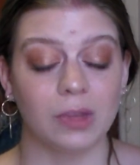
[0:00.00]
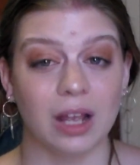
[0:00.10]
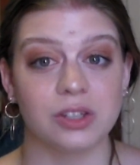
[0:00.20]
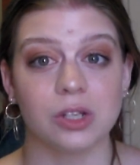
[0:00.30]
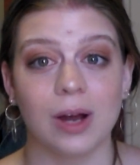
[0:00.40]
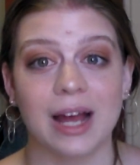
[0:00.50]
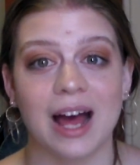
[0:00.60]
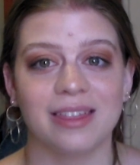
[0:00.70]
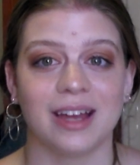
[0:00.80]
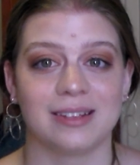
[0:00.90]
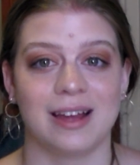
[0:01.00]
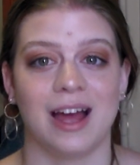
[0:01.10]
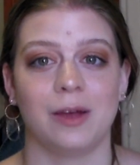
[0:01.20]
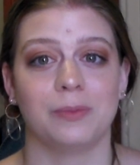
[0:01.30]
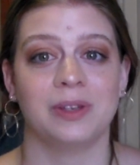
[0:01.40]
And so I had that
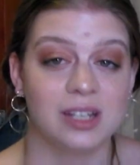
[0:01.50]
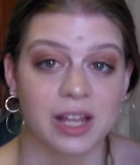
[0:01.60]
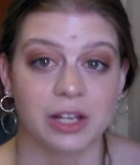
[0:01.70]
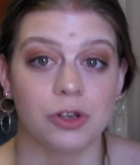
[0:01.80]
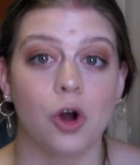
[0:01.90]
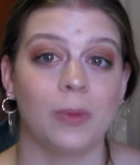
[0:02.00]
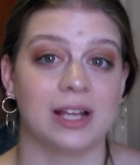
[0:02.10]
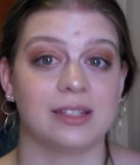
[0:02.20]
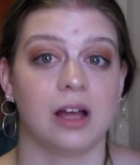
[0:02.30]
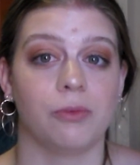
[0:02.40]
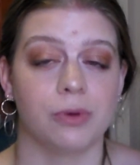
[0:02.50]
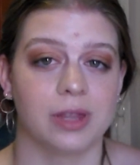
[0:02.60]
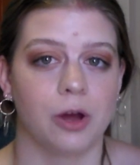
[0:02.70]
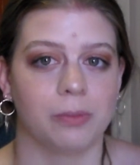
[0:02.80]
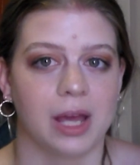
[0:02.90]
time to like know myself
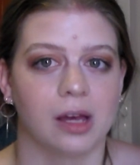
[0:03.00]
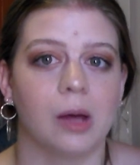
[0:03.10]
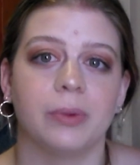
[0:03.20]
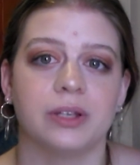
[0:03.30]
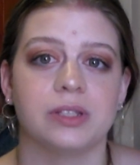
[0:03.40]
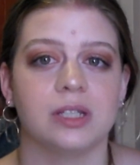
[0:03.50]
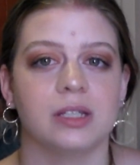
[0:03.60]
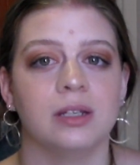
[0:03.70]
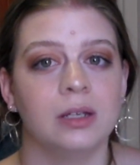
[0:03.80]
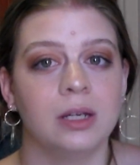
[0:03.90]
without makeup and to